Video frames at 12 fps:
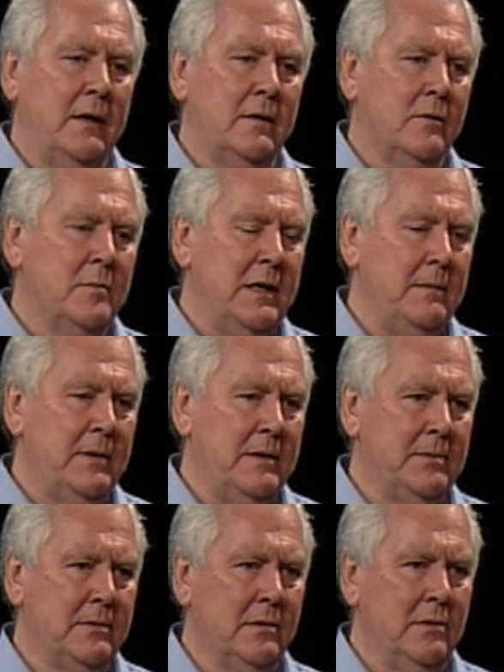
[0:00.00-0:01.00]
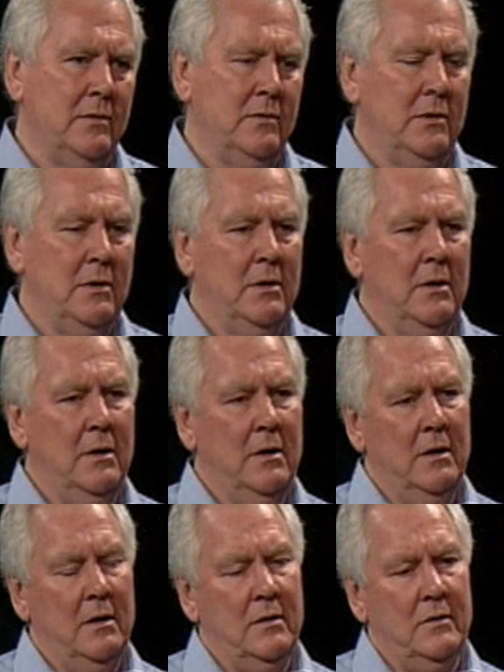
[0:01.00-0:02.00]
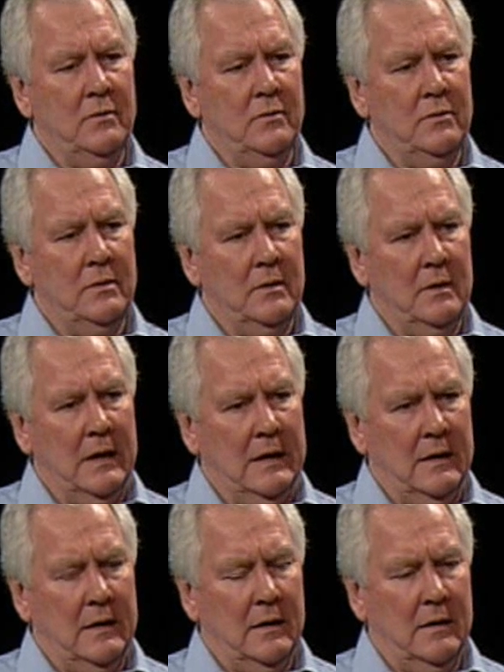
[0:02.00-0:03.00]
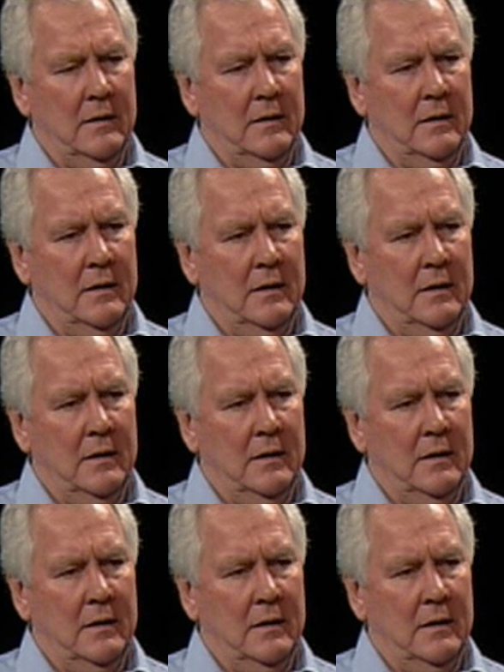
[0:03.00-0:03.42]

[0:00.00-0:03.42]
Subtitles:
Yeah, there are many people who are